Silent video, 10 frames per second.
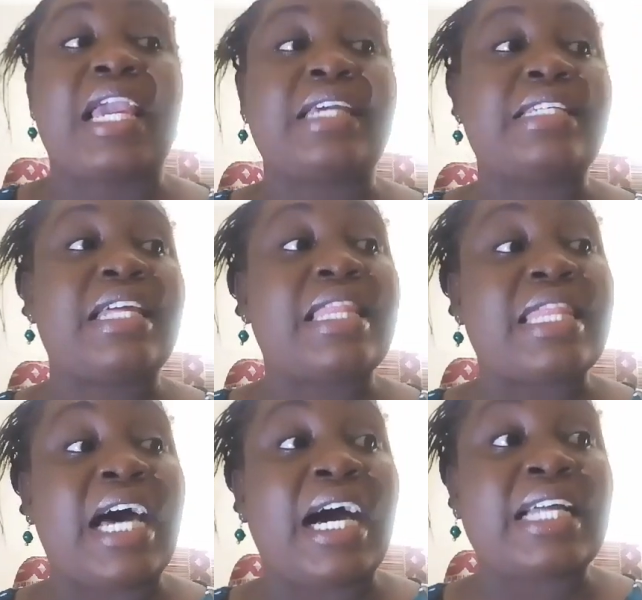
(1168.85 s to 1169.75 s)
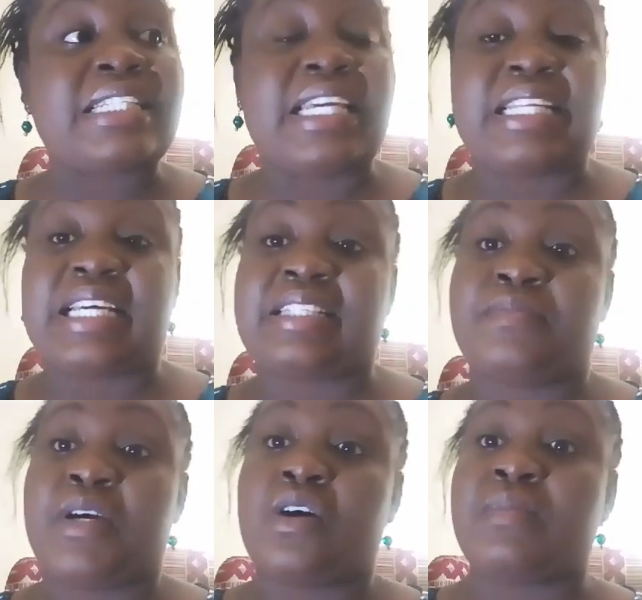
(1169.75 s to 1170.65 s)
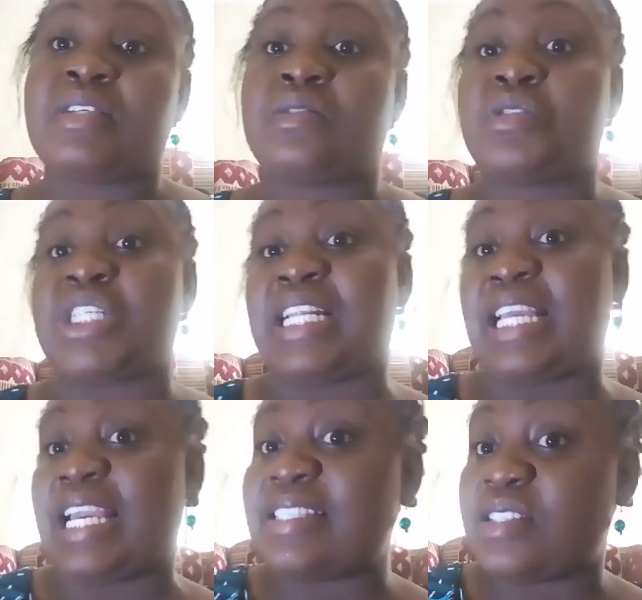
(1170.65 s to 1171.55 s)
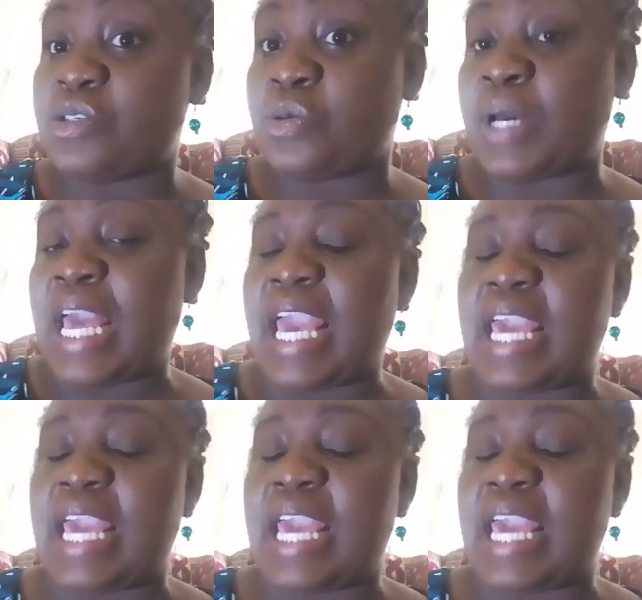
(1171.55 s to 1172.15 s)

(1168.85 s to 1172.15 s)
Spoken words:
Is it that it has become a social issue